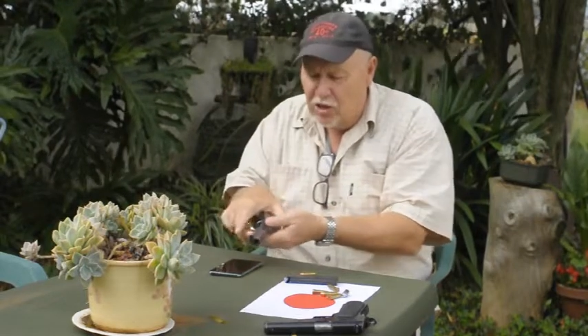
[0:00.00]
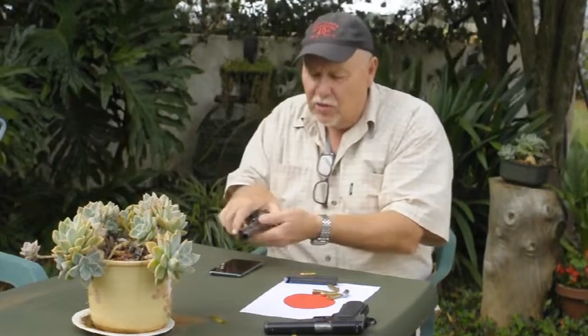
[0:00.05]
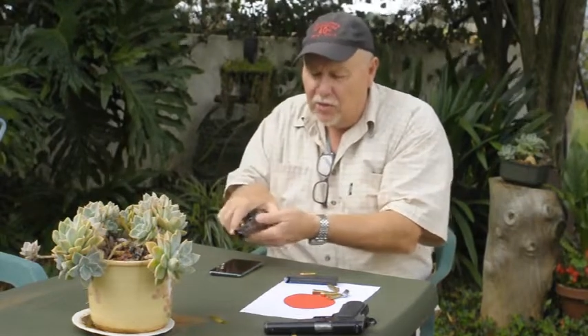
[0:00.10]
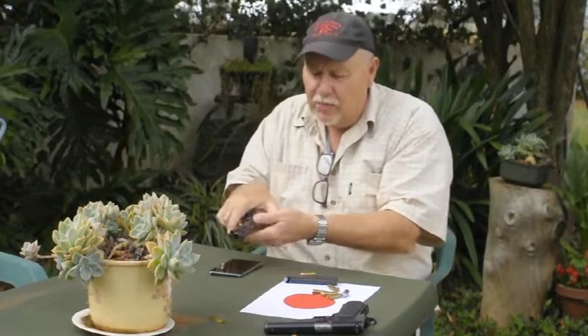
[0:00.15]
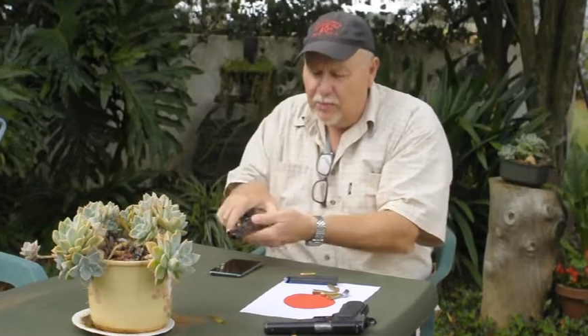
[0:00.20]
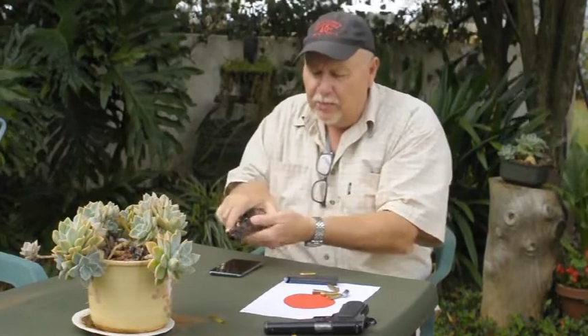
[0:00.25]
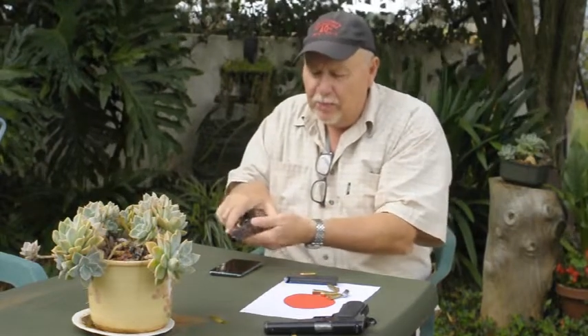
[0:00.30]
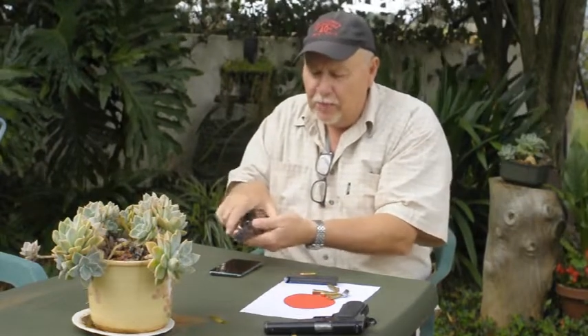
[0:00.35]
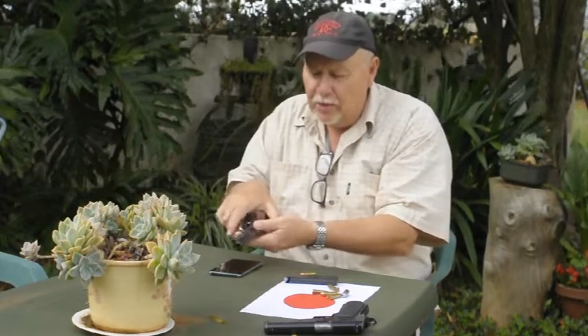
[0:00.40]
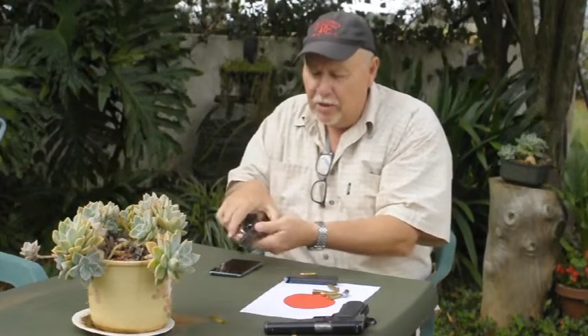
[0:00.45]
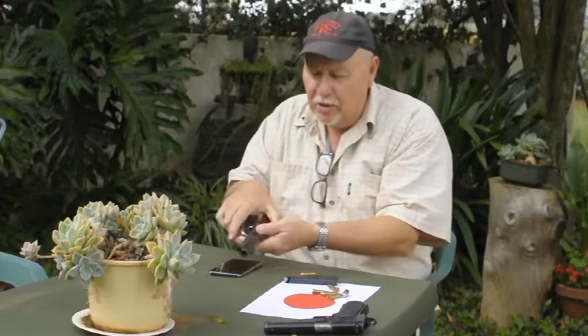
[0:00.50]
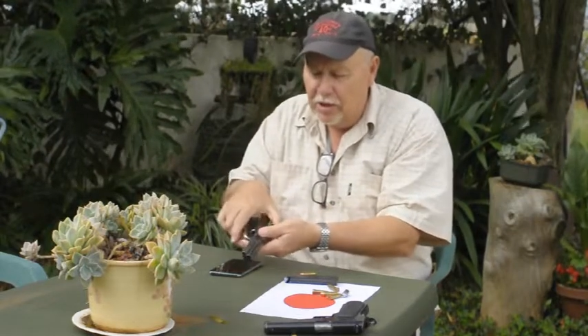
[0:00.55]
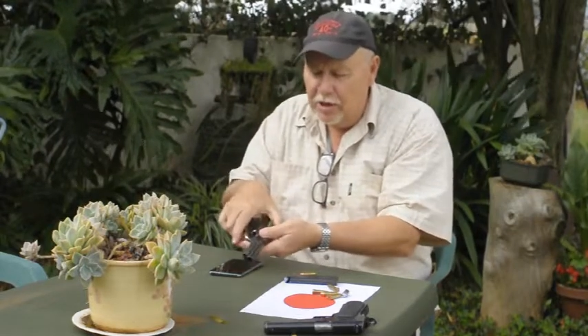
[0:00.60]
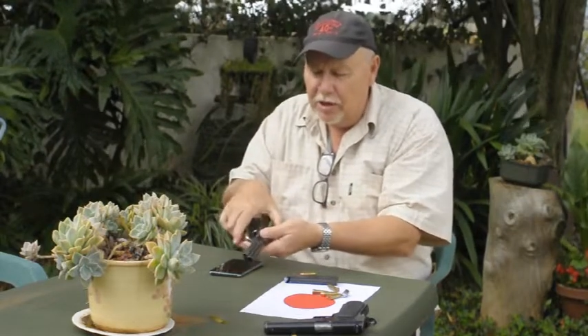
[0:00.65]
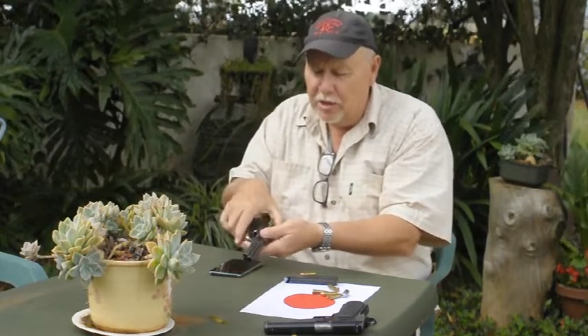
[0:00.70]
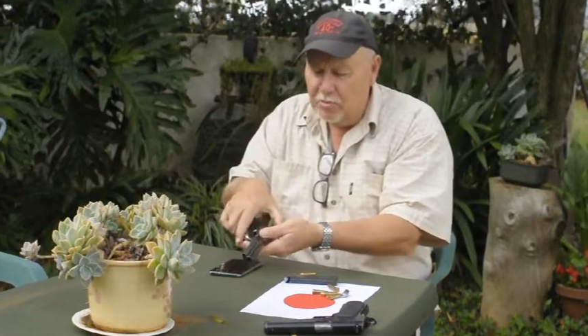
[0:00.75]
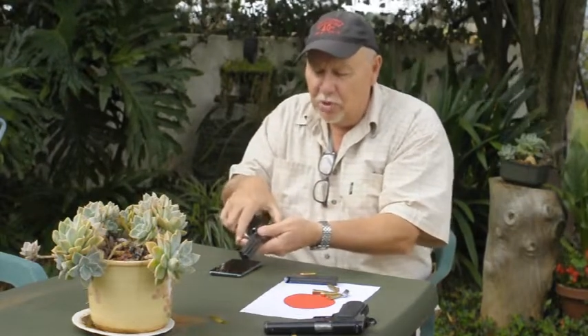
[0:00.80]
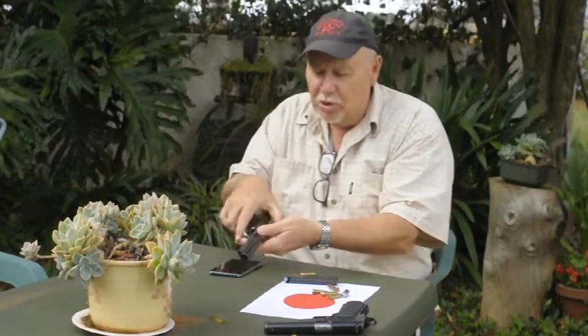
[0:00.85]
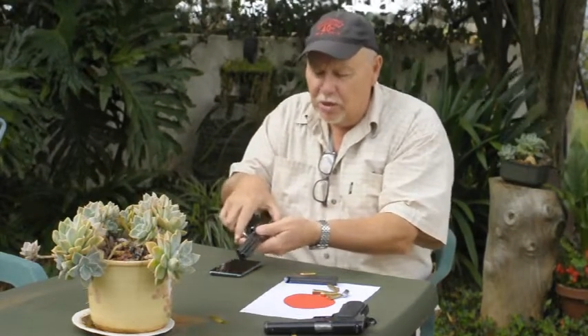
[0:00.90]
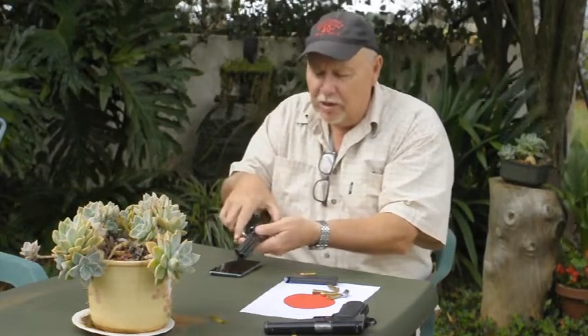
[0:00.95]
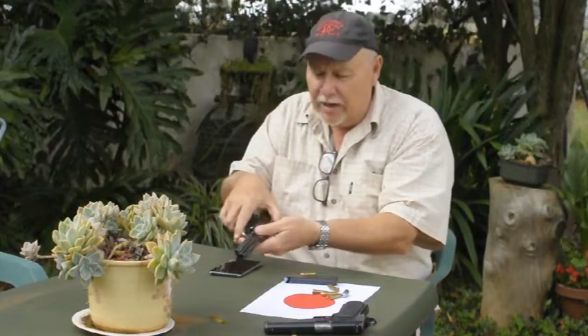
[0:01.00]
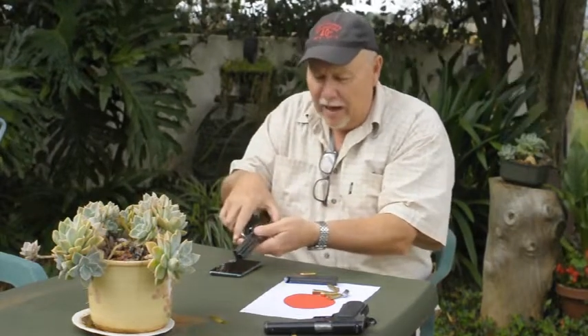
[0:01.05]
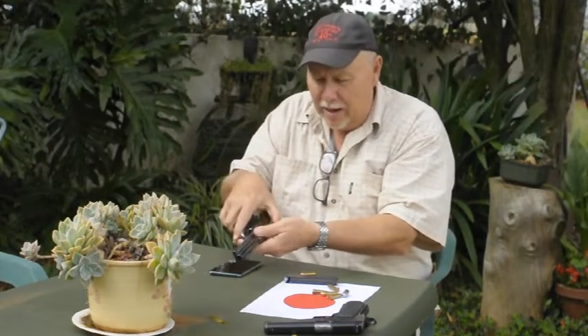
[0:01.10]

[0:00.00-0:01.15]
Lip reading: You need to put the